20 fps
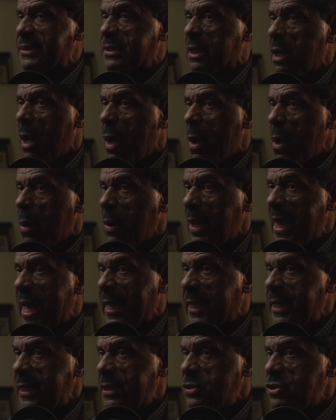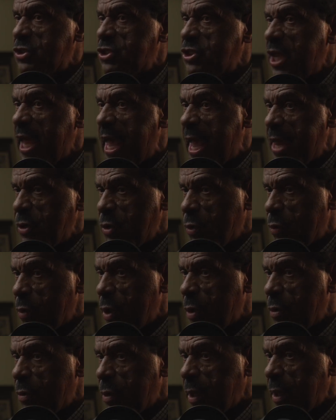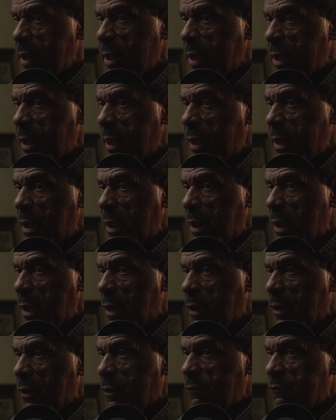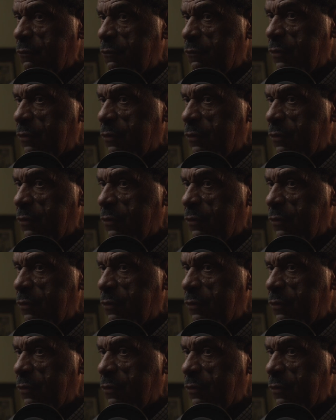the call like in January of